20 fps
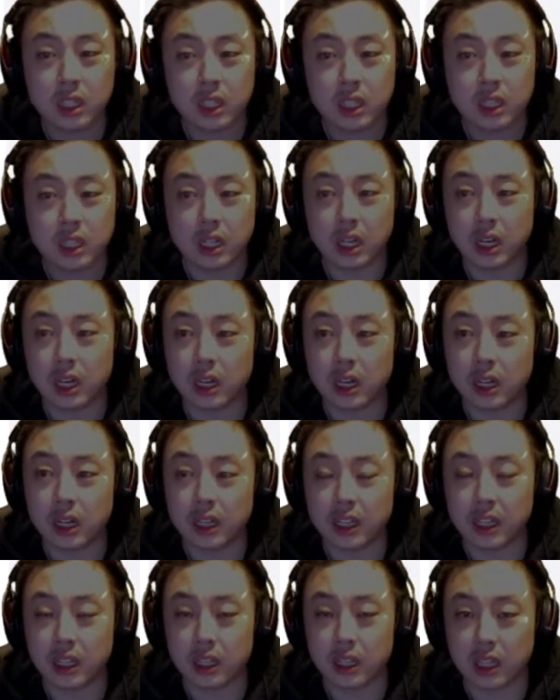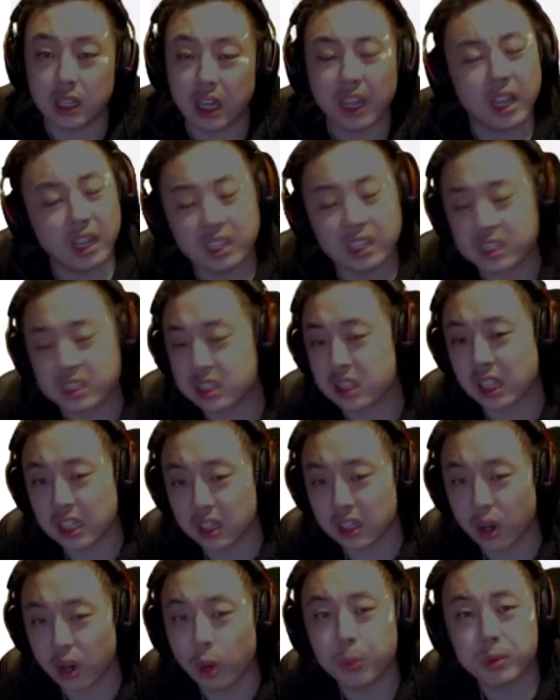I think it
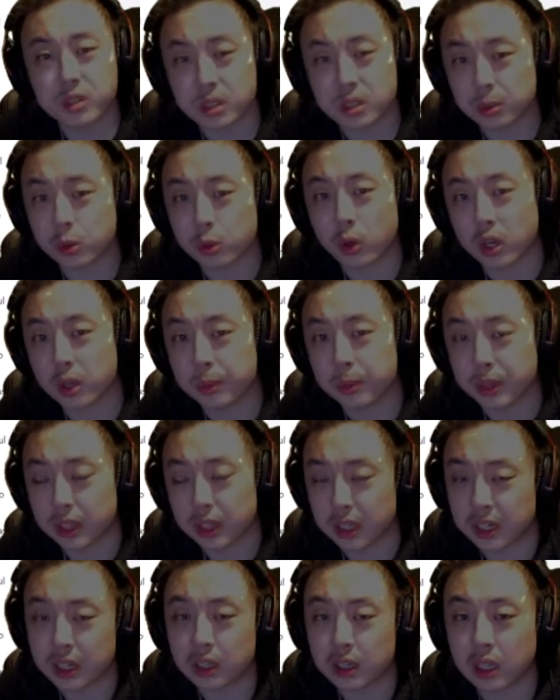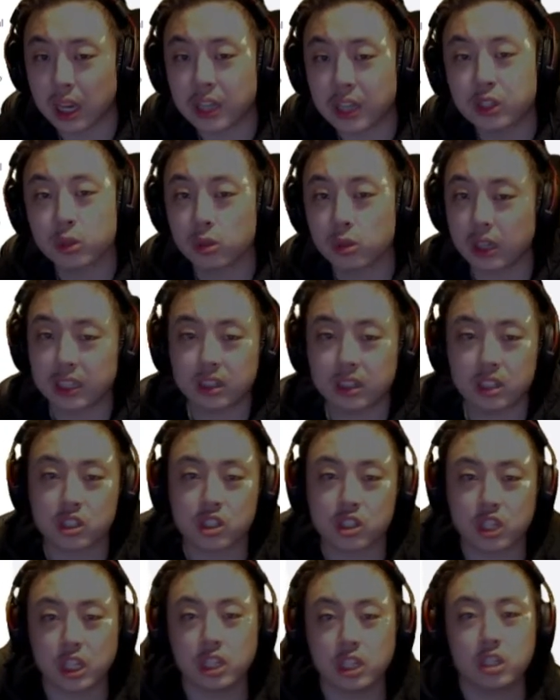opens up quite a bit, and I do like this
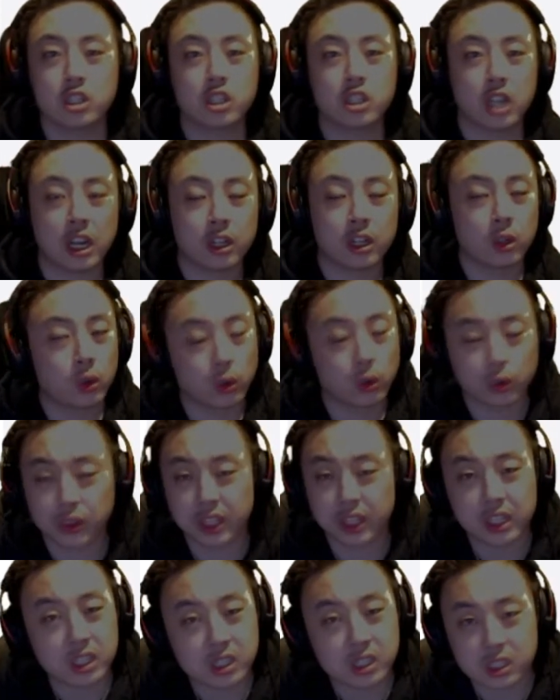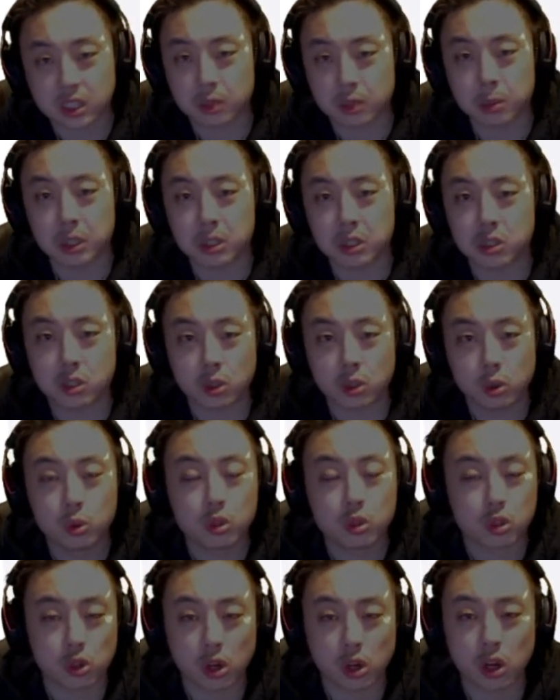change. I don't think it's going to be too
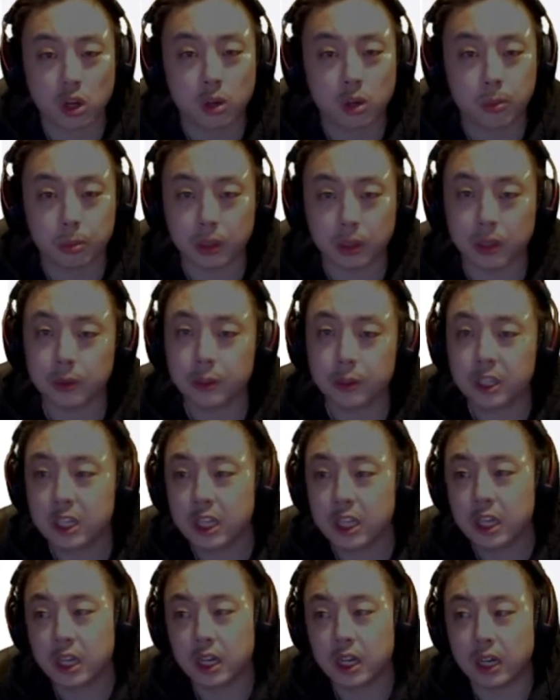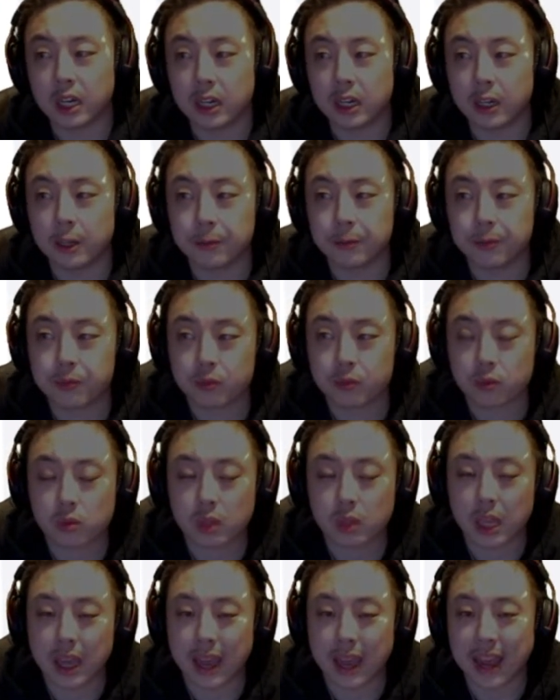strong, but
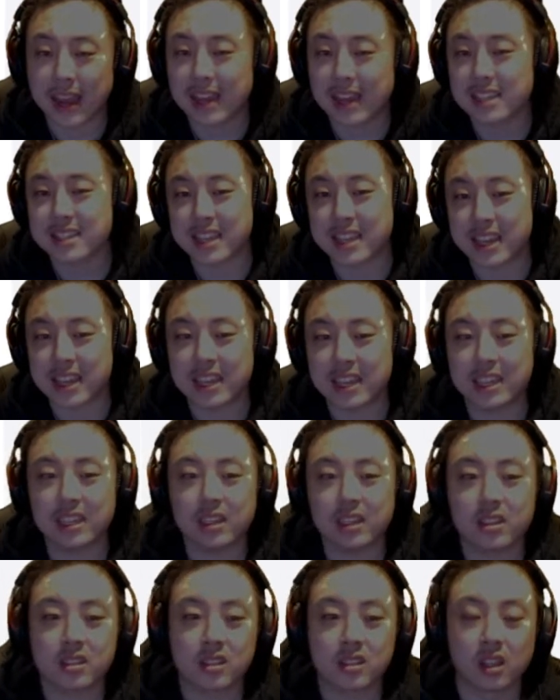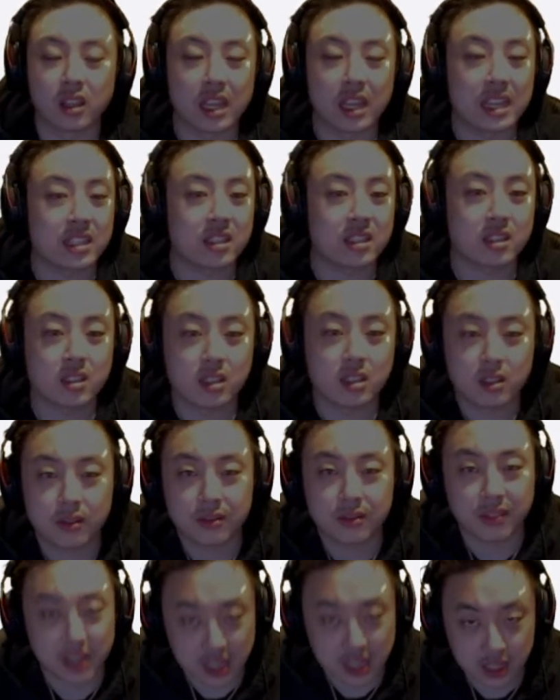as a Celeste
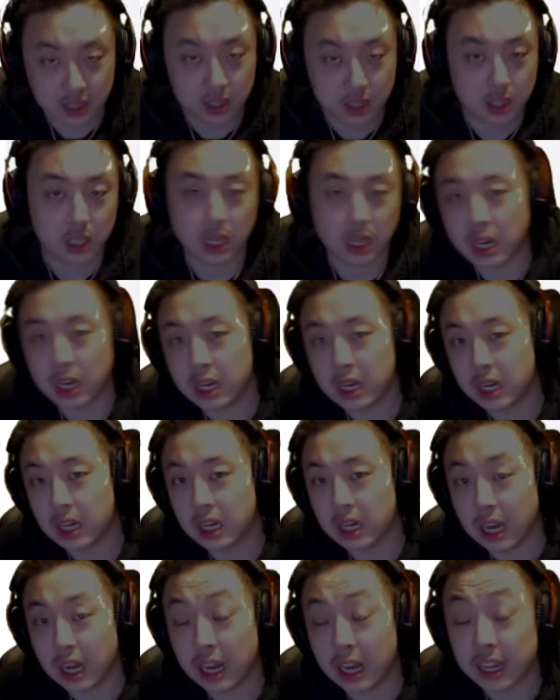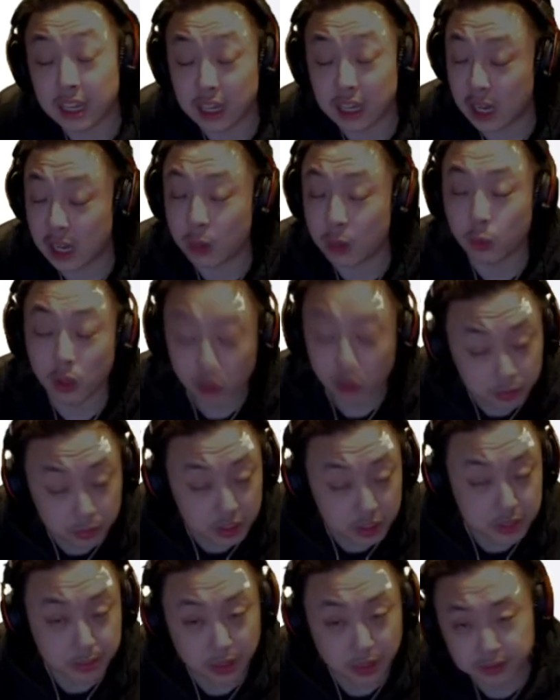fan, I welcome this
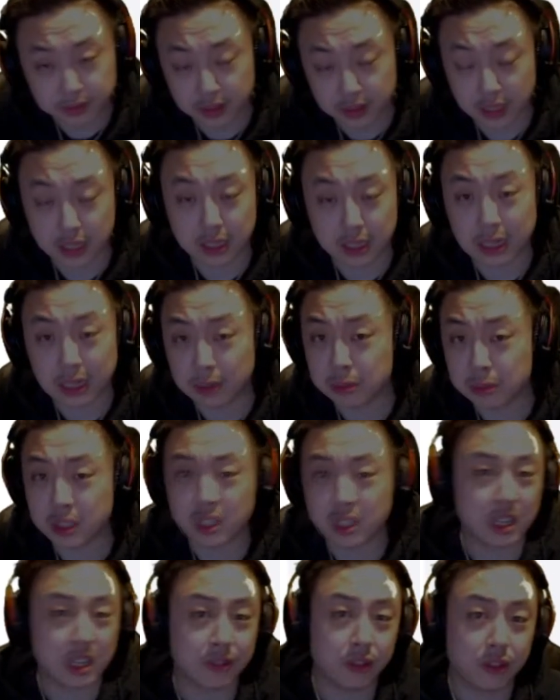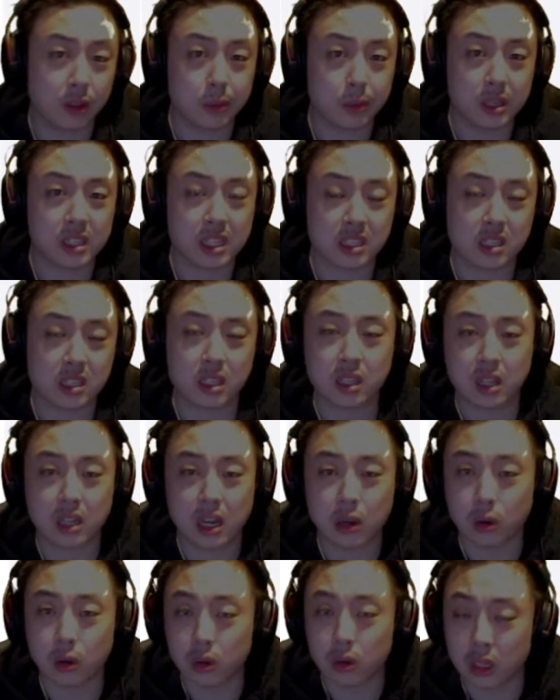buff, and I'm going to definitely be testing it
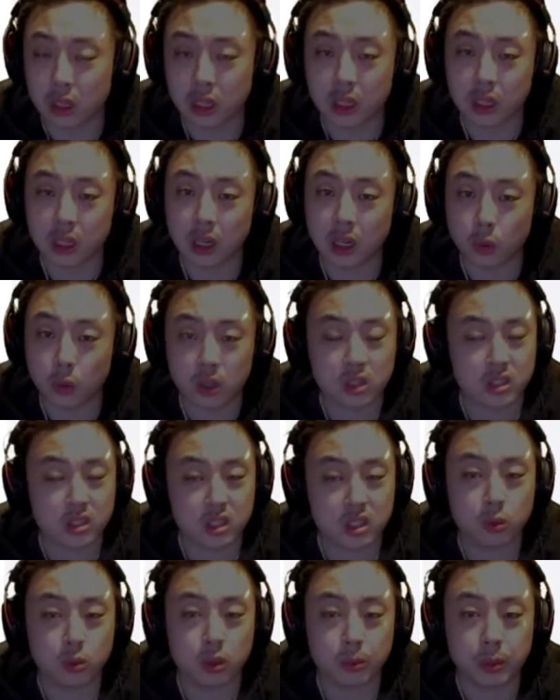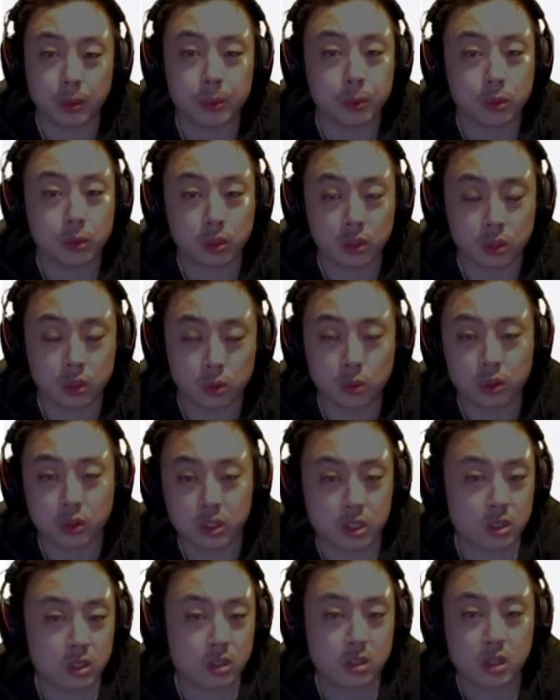out. I want to see what people can do with
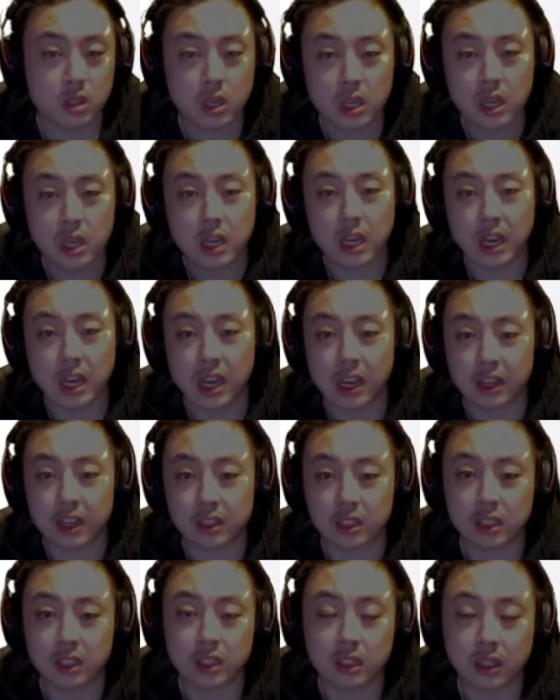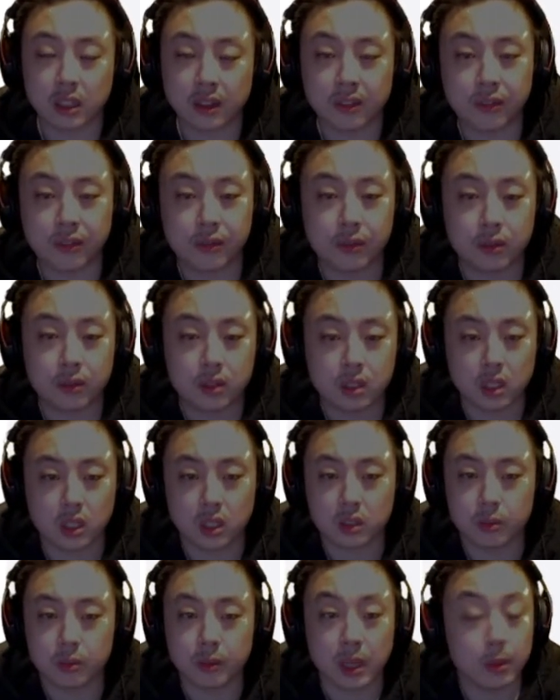this, and if
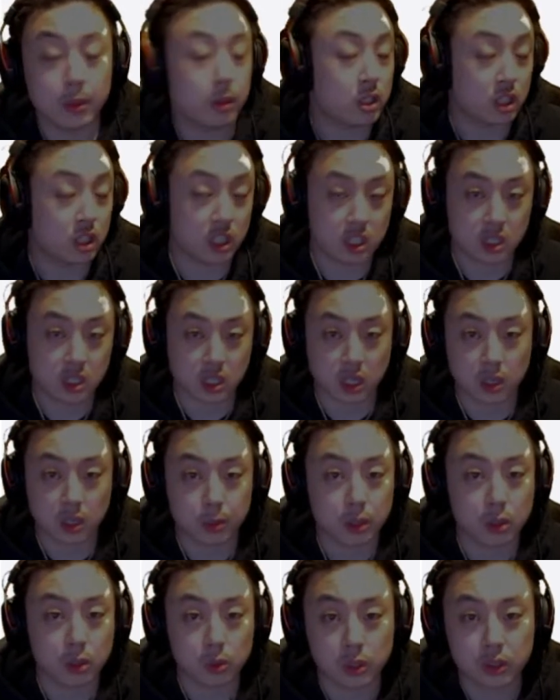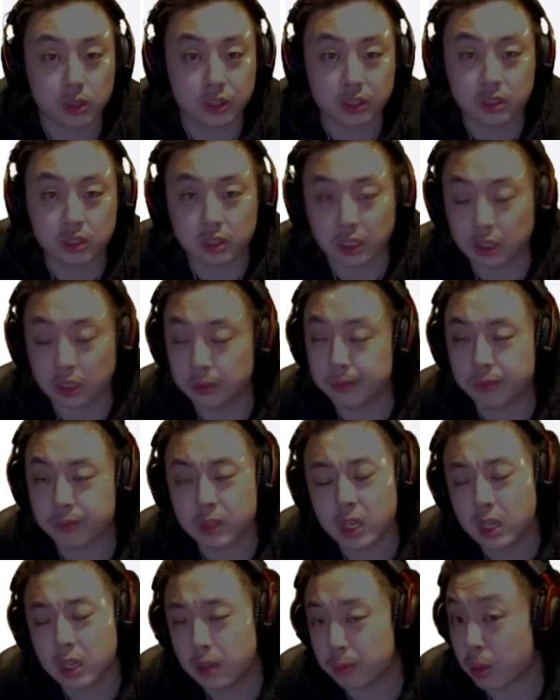maybe she's going to be the real deal again.
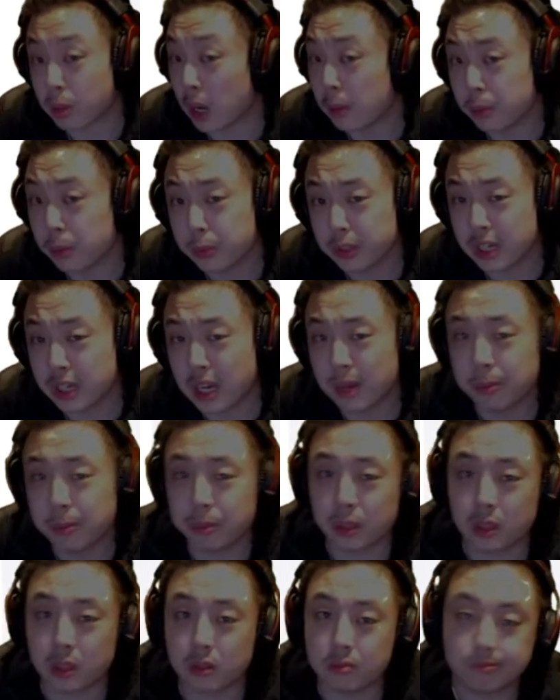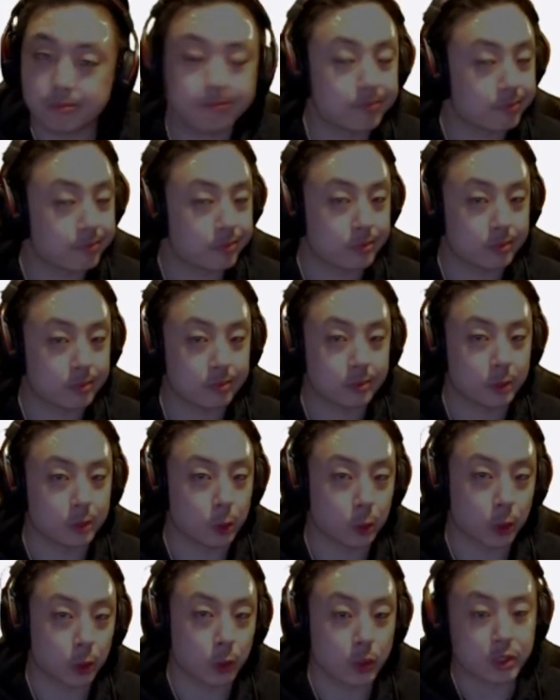Probably not, but you
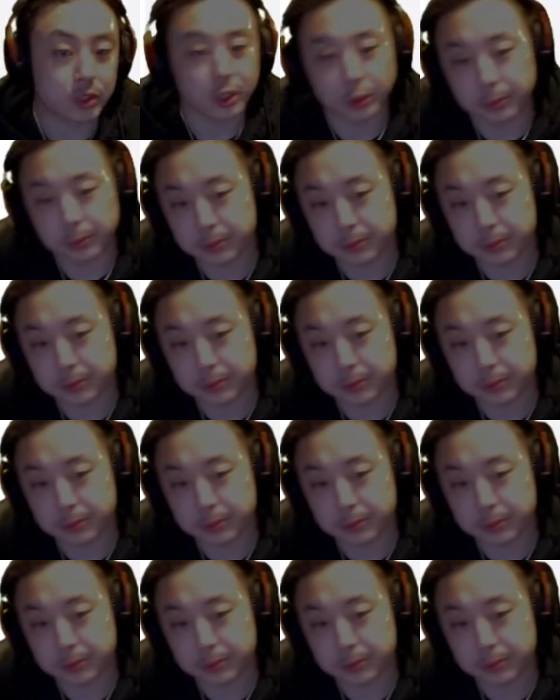can always hope.